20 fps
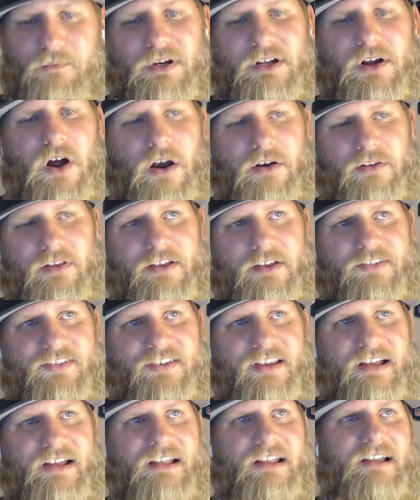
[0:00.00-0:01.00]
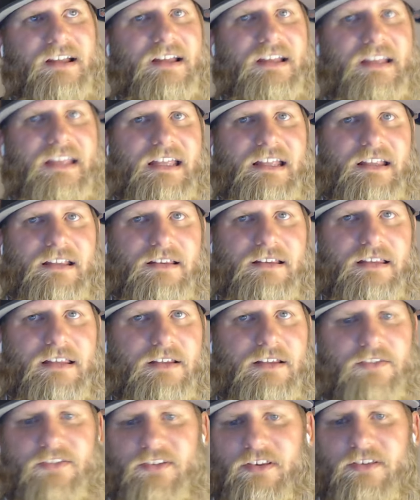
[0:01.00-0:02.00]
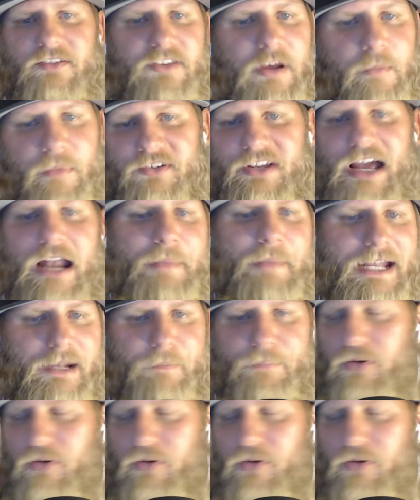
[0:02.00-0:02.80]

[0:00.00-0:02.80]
regardless, someone's got to make a